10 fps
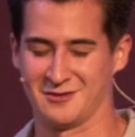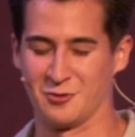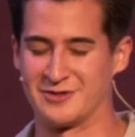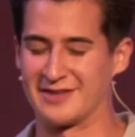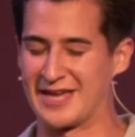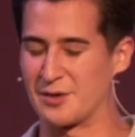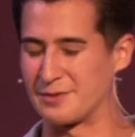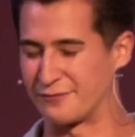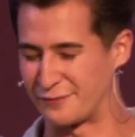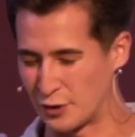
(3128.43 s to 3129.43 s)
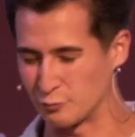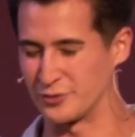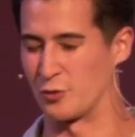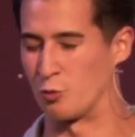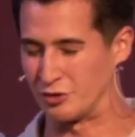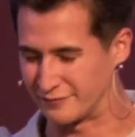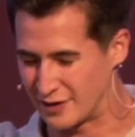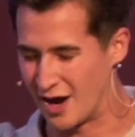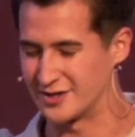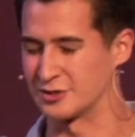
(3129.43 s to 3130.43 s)
Lord, that they would be filled with the word of
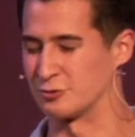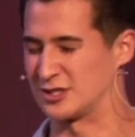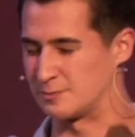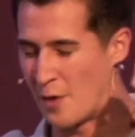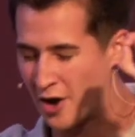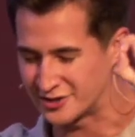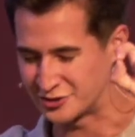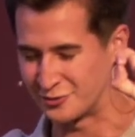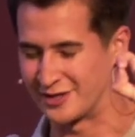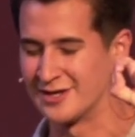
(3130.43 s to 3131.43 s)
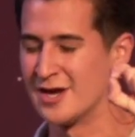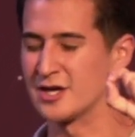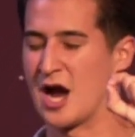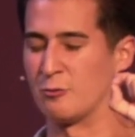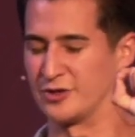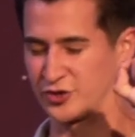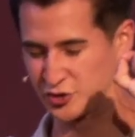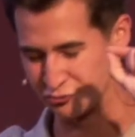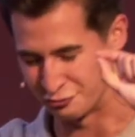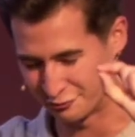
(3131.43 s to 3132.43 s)
God to respond to it, God, with
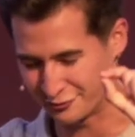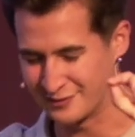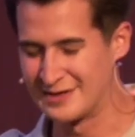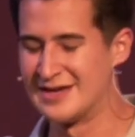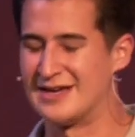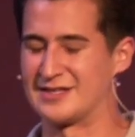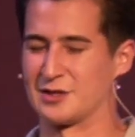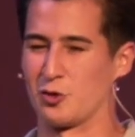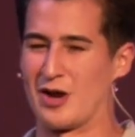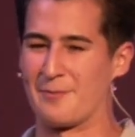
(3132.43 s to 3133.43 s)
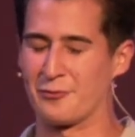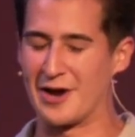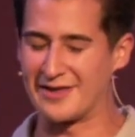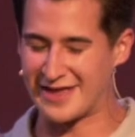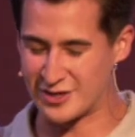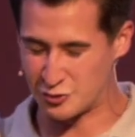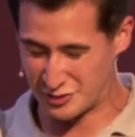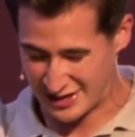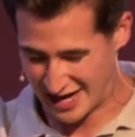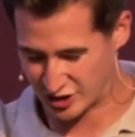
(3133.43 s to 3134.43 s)
truth. And so, Lord, I pray that you
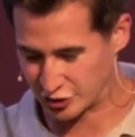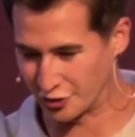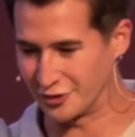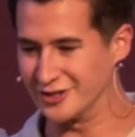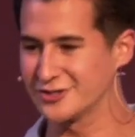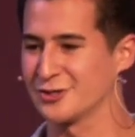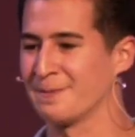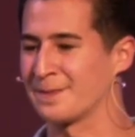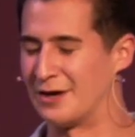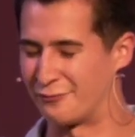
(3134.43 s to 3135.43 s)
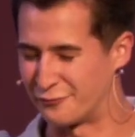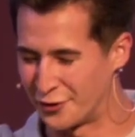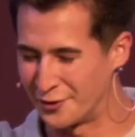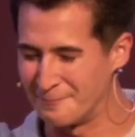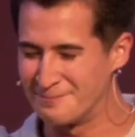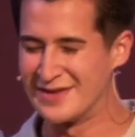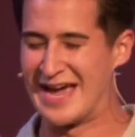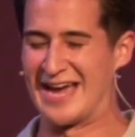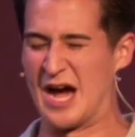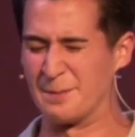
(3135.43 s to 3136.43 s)
would encourage, affirm,
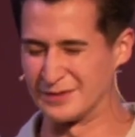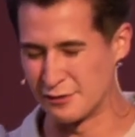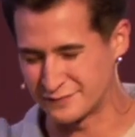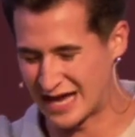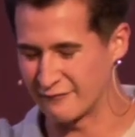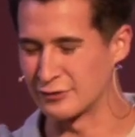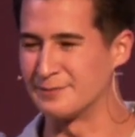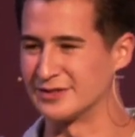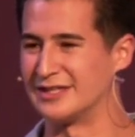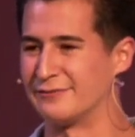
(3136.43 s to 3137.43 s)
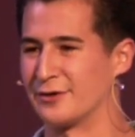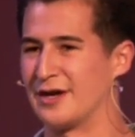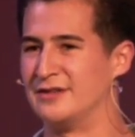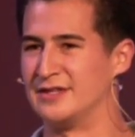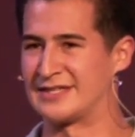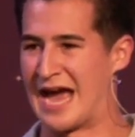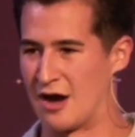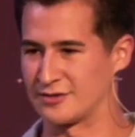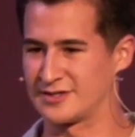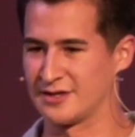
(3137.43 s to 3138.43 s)
and uplift every believer in this
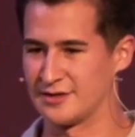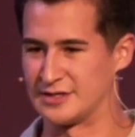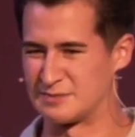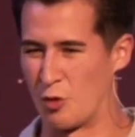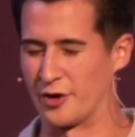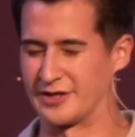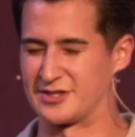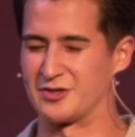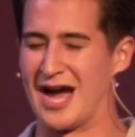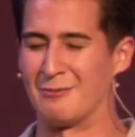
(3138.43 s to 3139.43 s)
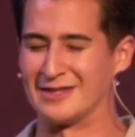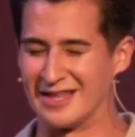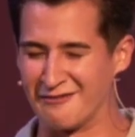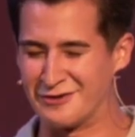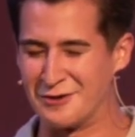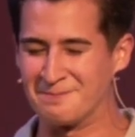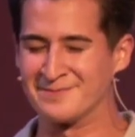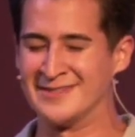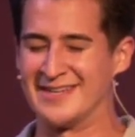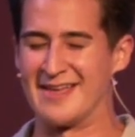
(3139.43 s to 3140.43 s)
house this morning. And so, God, we love you
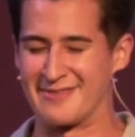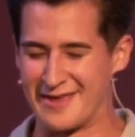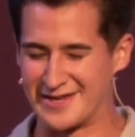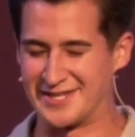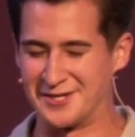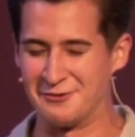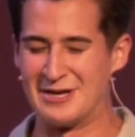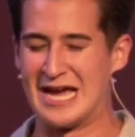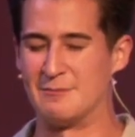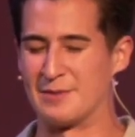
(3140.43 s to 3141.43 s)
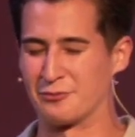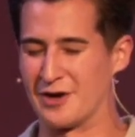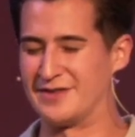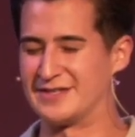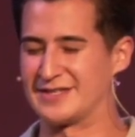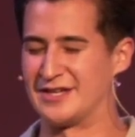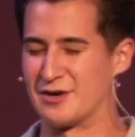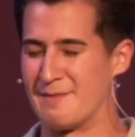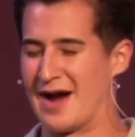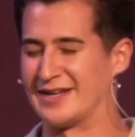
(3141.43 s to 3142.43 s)
and thank you, and we pray this in your
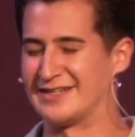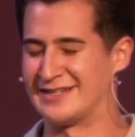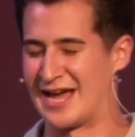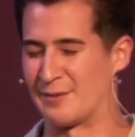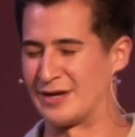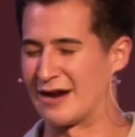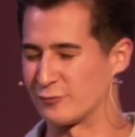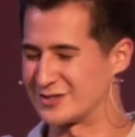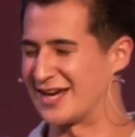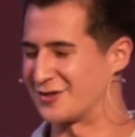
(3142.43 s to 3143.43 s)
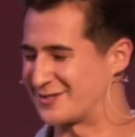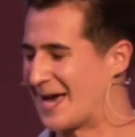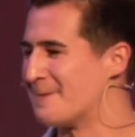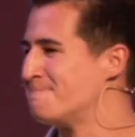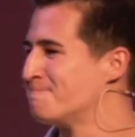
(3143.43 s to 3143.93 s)
mighty name. And everyone together said,